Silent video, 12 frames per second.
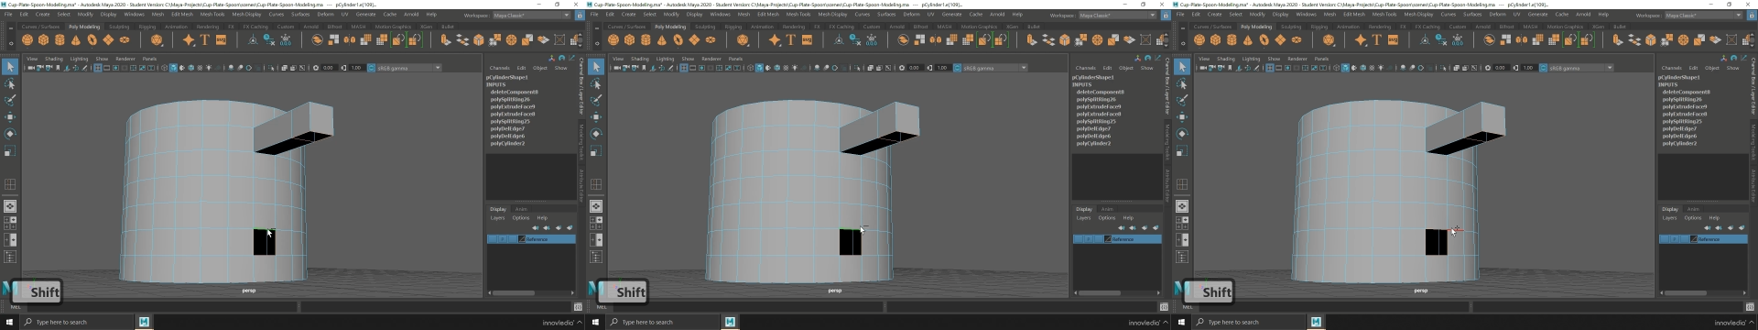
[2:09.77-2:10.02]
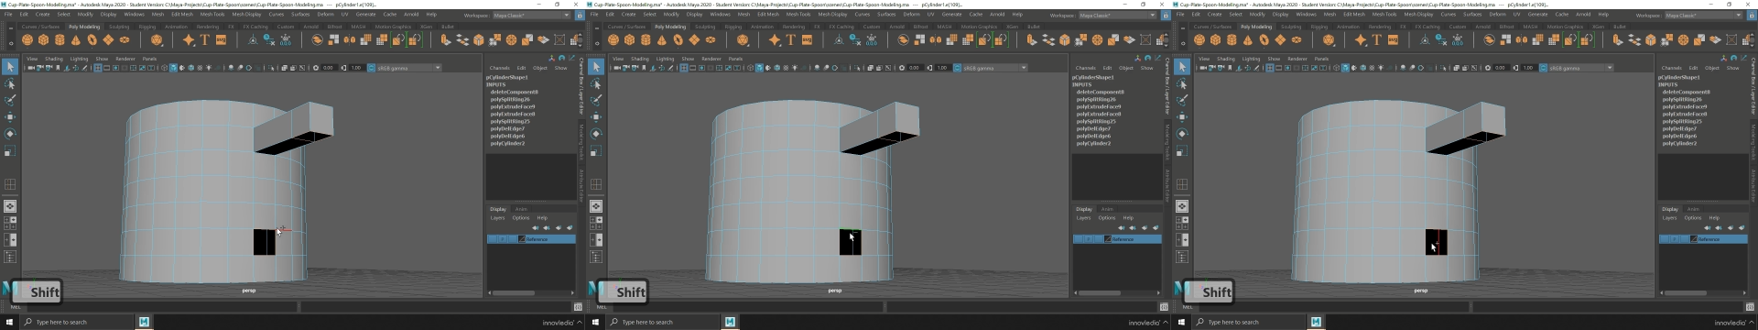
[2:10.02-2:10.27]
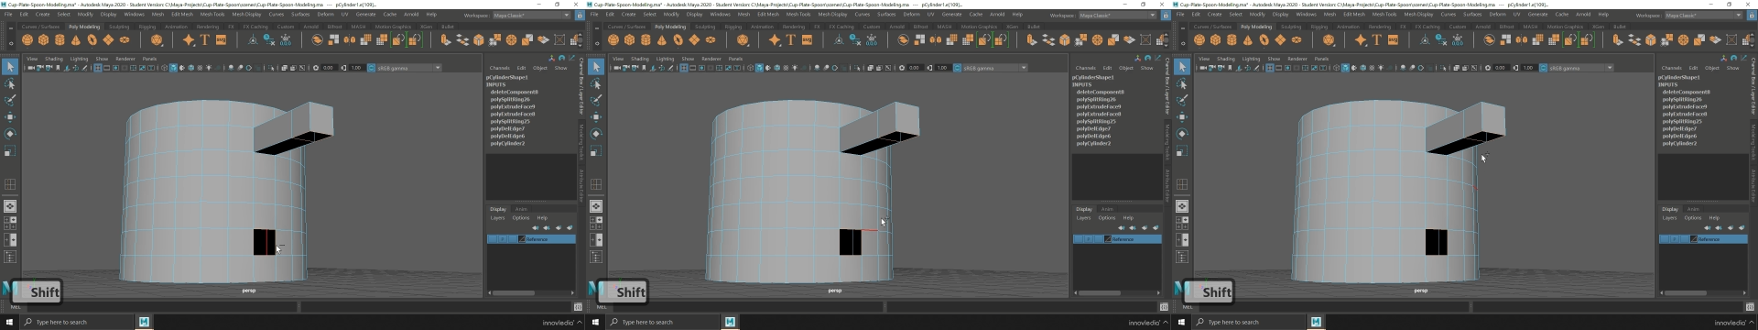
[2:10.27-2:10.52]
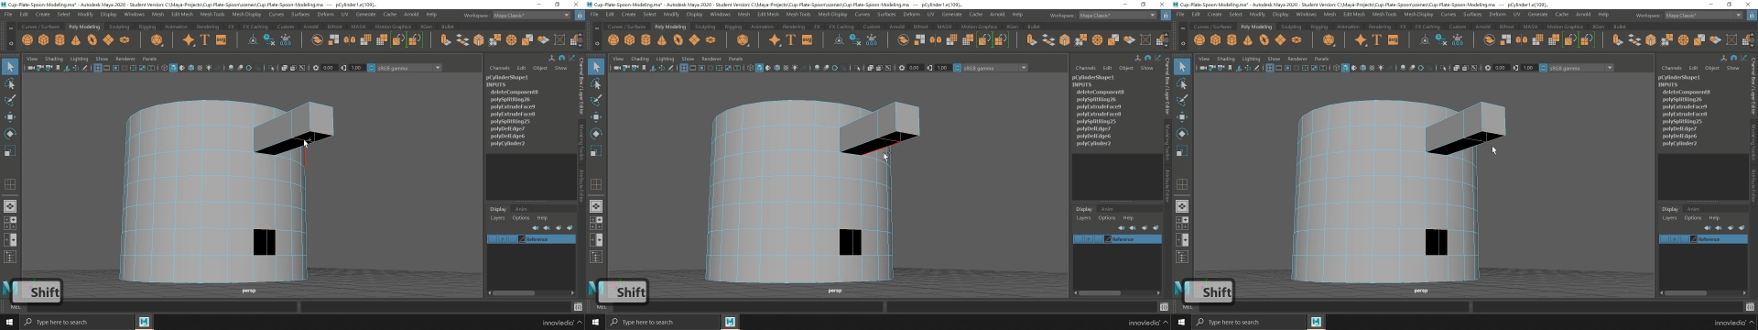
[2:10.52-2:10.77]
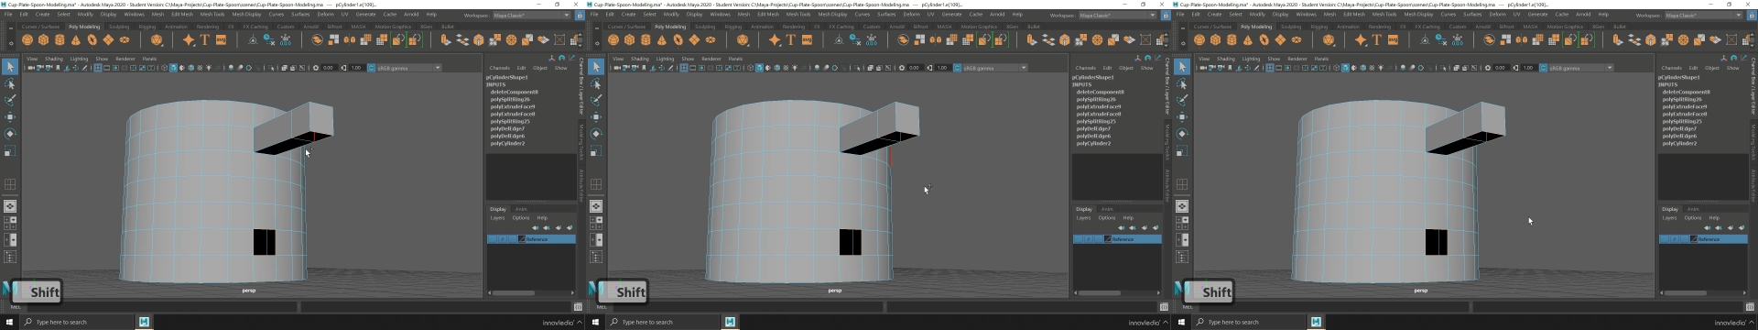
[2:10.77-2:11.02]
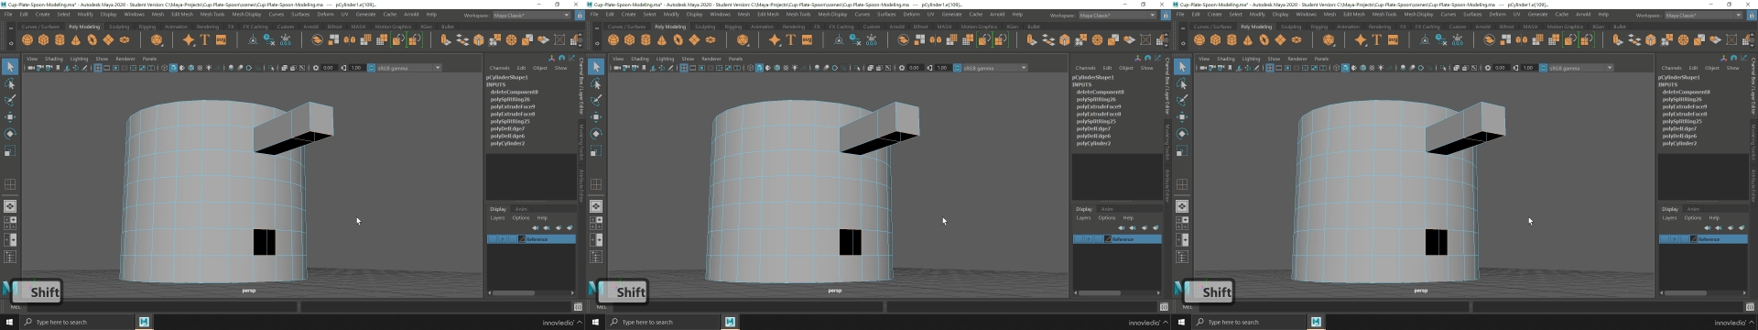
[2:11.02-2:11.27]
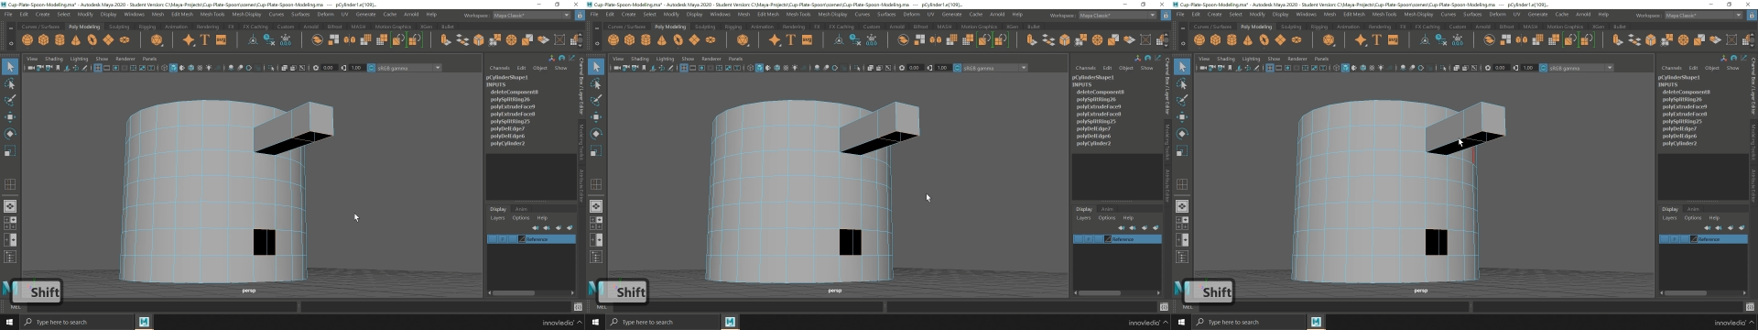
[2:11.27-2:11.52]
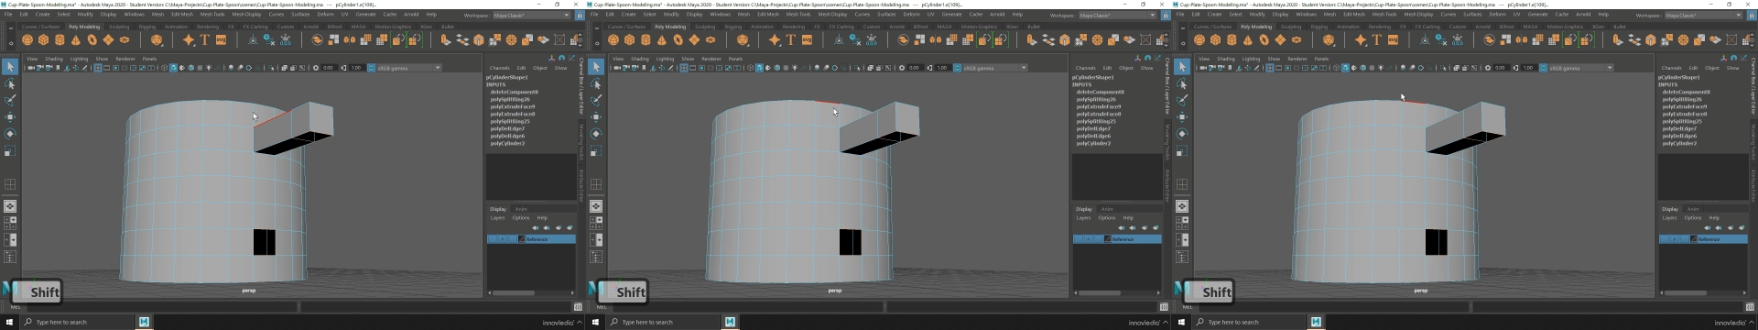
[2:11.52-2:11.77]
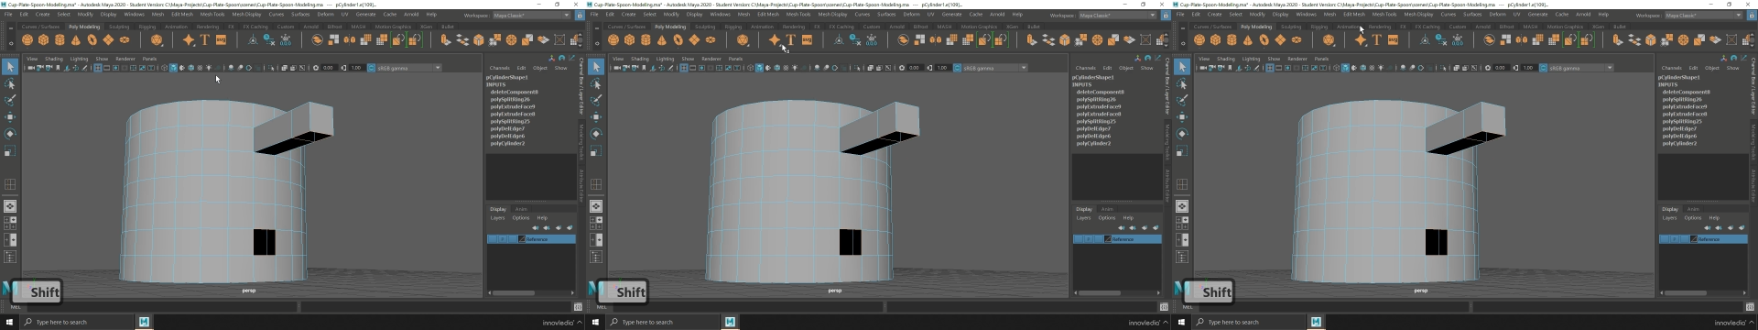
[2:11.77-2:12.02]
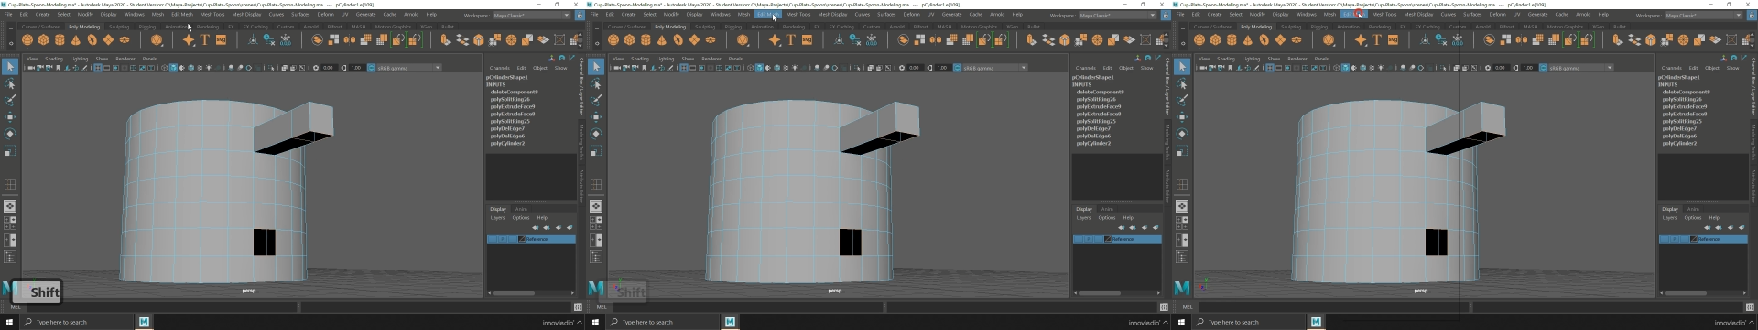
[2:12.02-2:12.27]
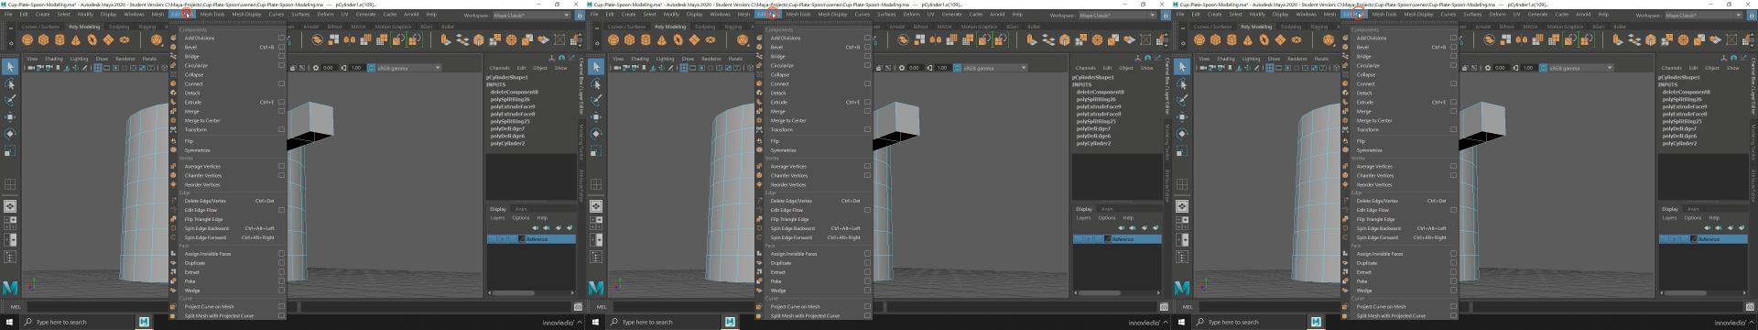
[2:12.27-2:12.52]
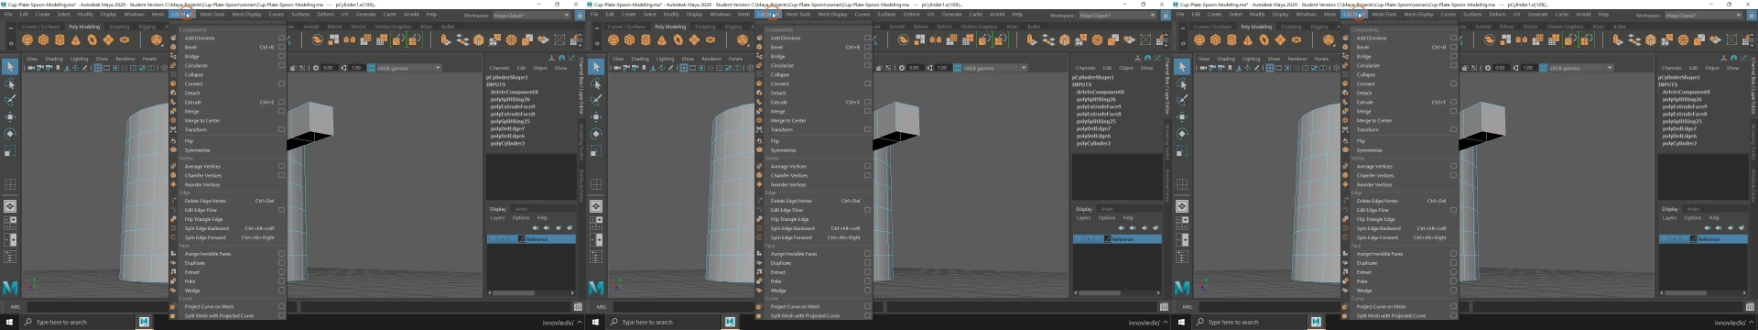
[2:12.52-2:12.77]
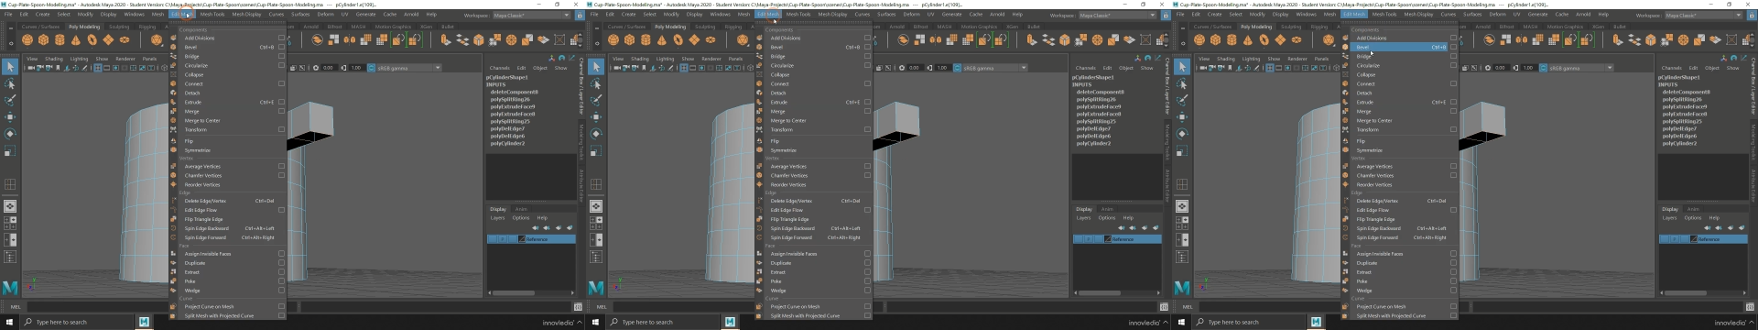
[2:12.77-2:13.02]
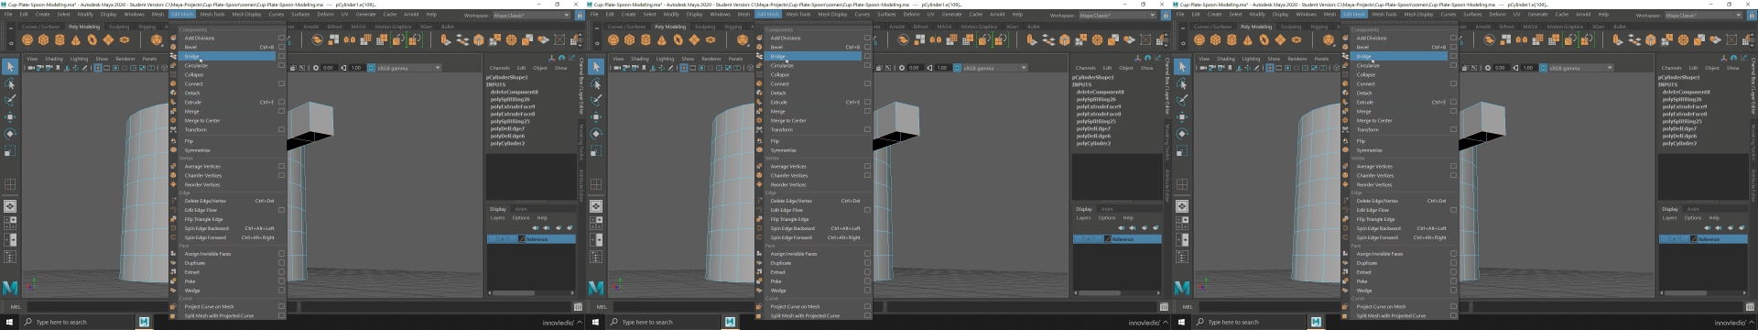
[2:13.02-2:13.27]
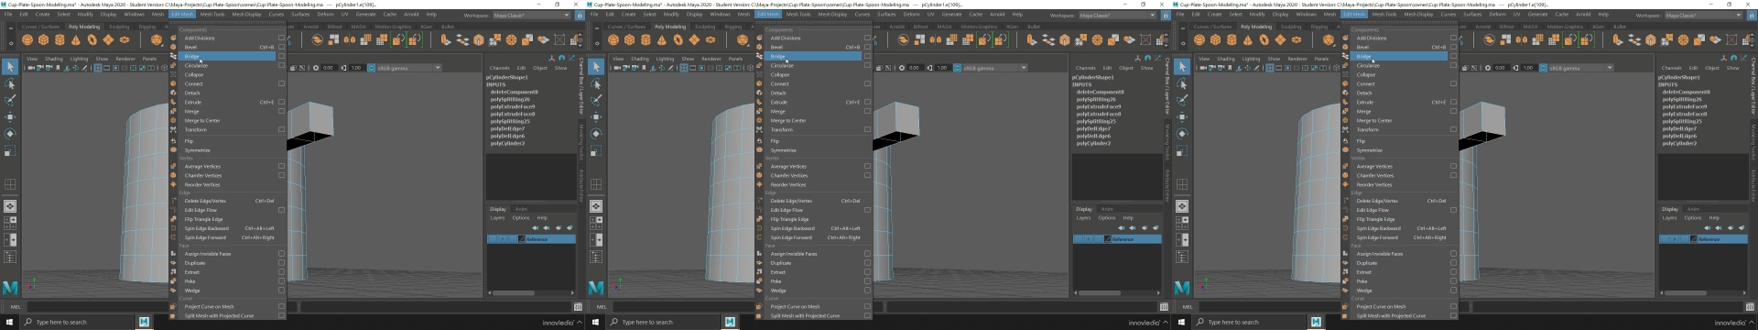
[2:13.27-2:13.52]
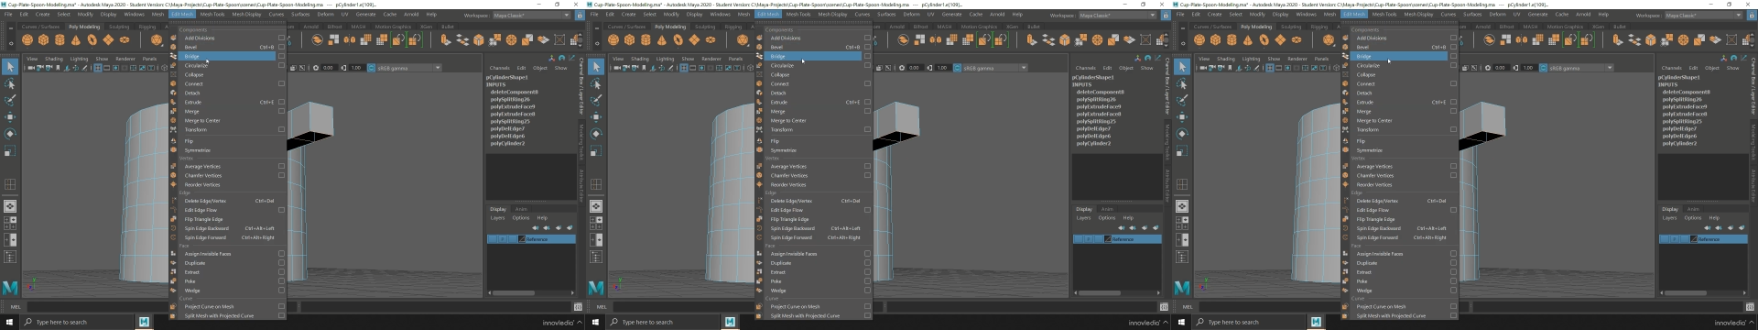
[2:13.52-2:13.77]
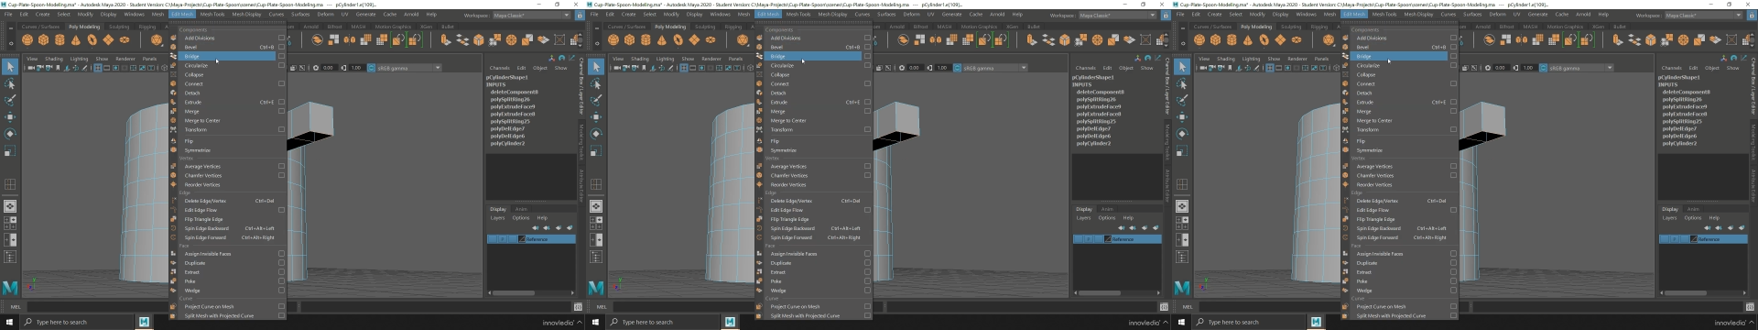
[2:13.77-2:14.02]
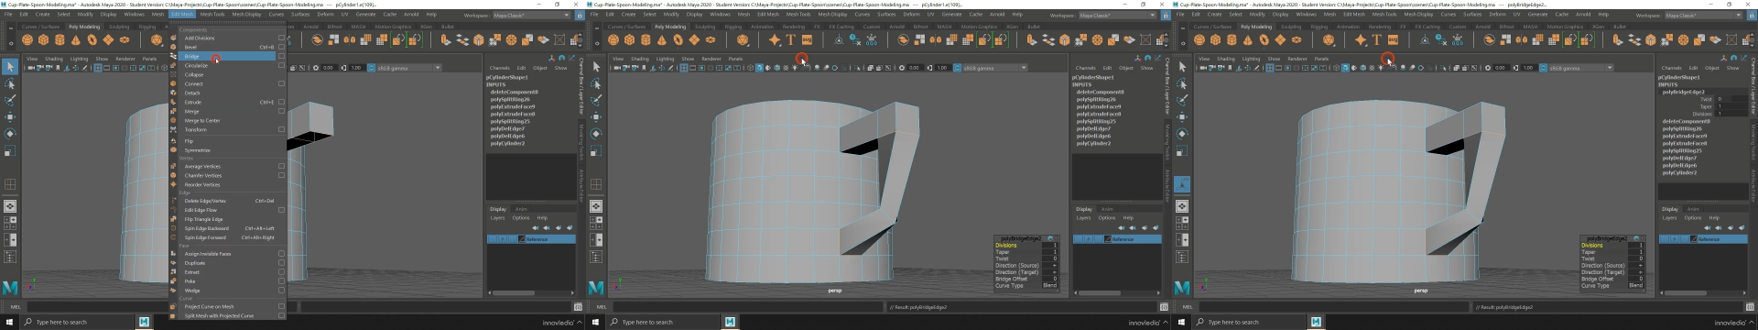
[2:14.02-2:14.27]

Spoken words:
No face is visible, so there are no lips to read.